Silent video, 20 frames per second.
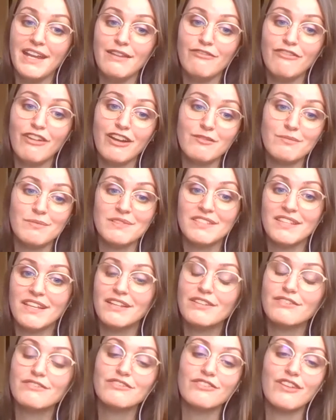
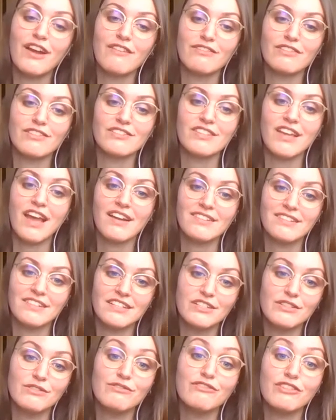85% of travelers
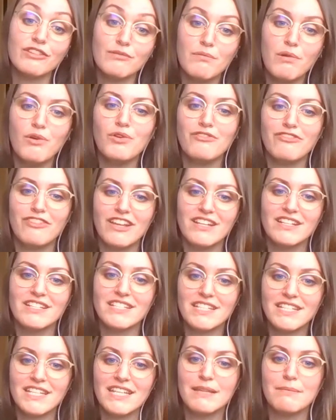actually do feel
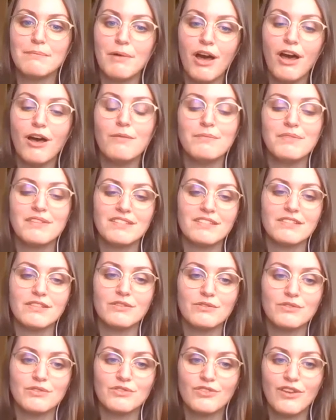motivated to keep up this
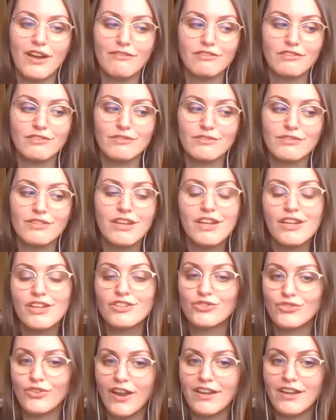local travel
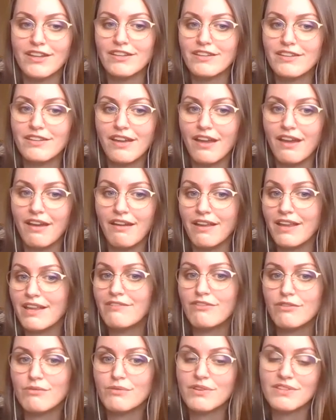trend,
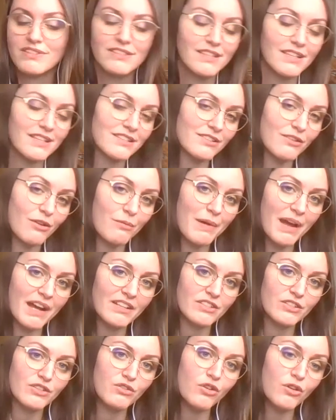even once things go
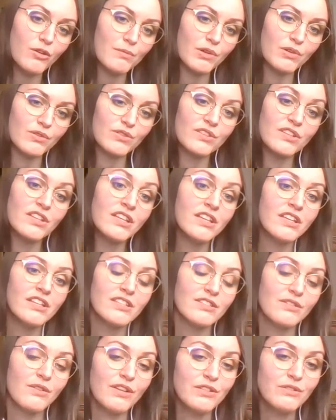back to normal.
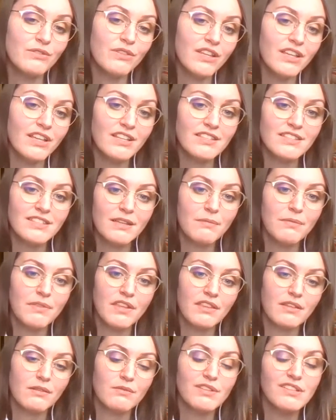So I do think it's
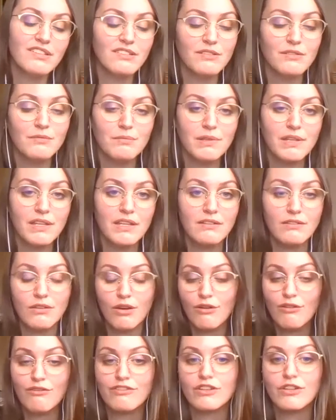something that we shouldn't
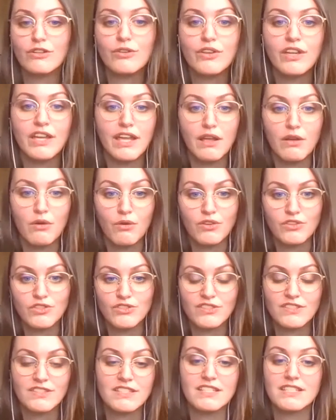be overlooking
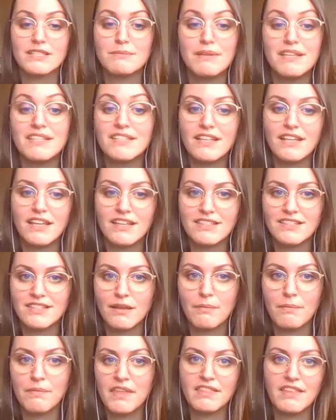or just dismissing
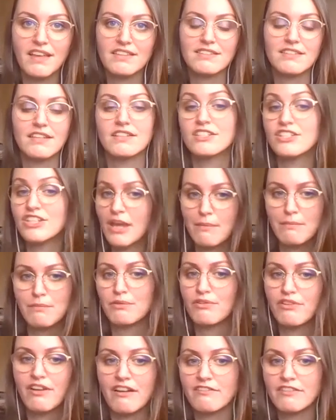as something that's a
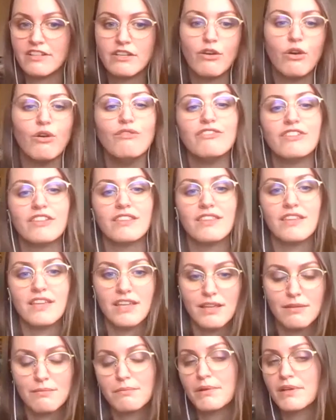temporary COVID
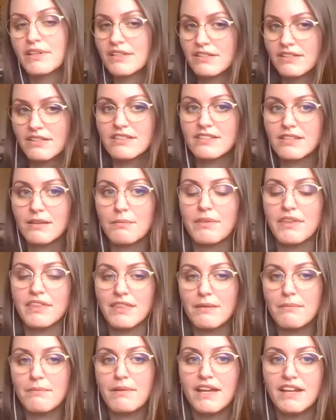thing, but
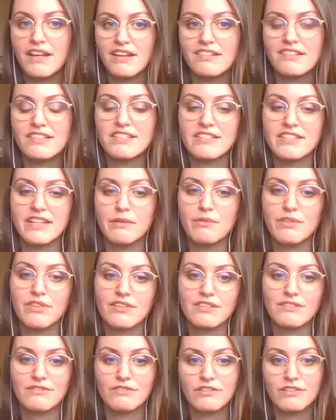something that might actually stay
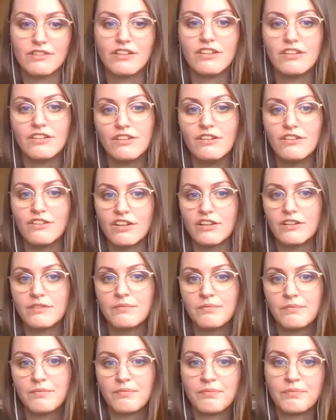with us for a lot
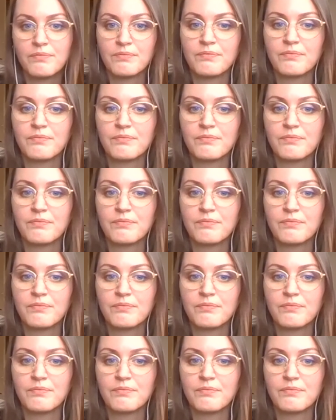longer.